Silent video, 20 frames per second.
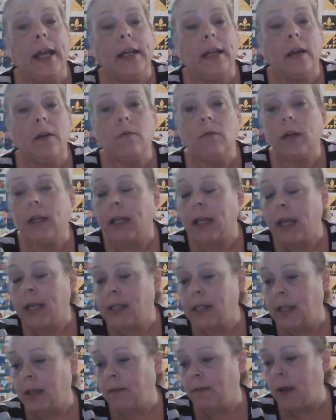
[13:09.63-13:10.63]
I don't want to
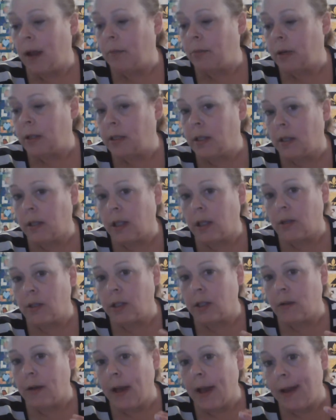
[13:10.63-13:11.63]
guess at fabrics on those,
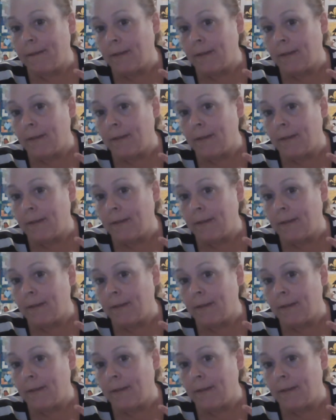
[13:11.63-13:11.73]
so I